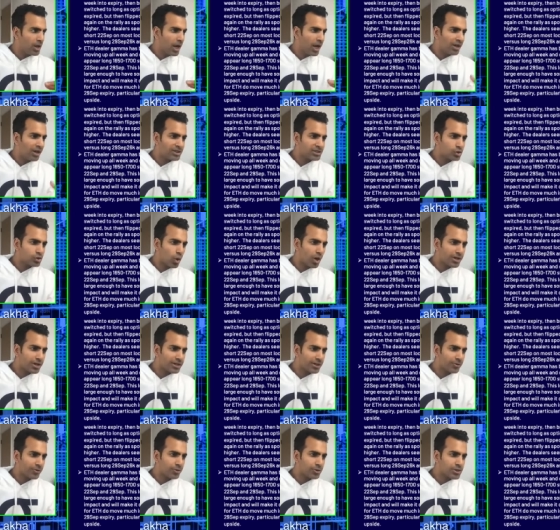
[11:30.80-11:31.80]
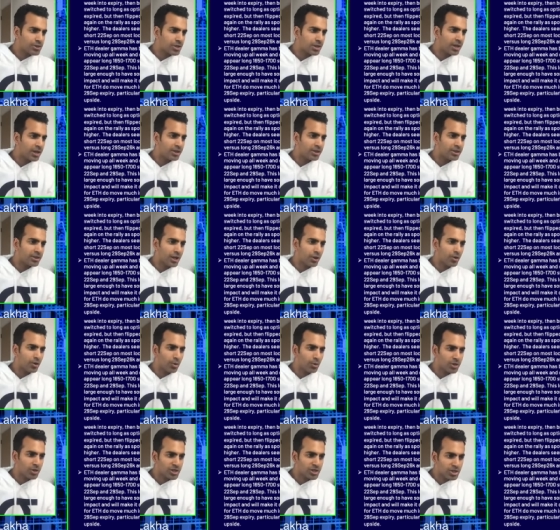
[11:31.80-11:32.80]
Uh, this is quite different to
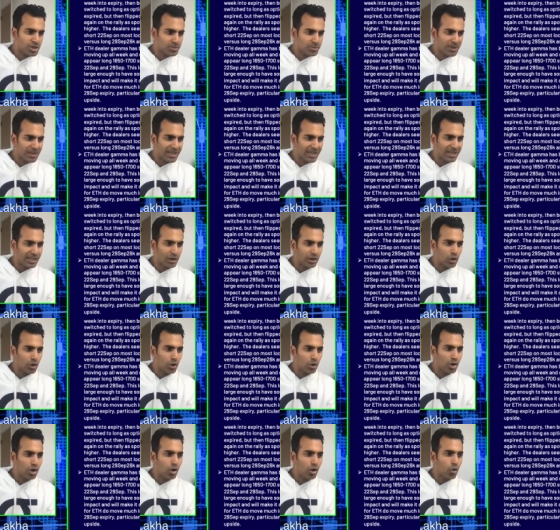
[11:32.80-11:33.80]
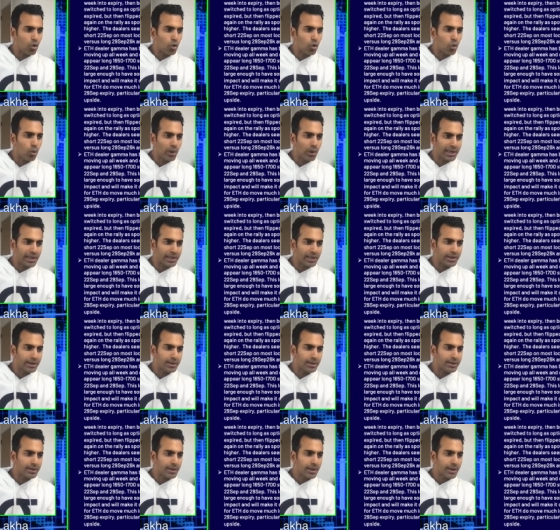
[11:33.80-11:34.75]
Ethereum, which has just been getting longer all week.